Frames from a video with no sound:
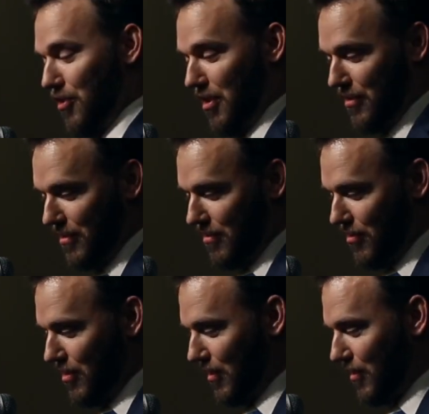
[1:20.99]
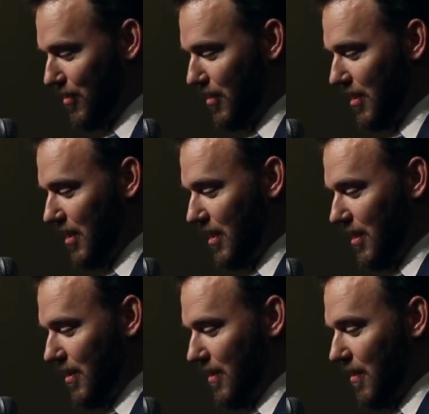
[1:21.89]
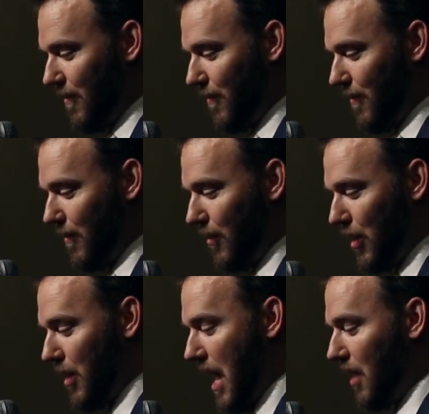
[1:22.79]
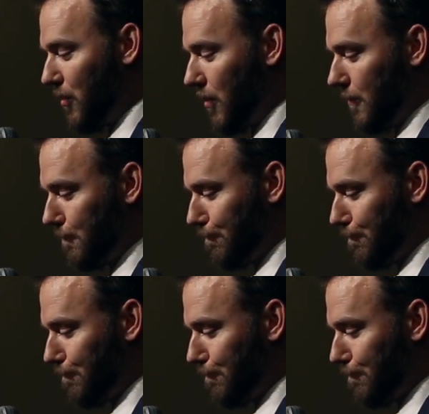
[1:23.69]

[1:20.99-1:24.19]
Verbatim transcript: Jesus and Jesus didn't answer,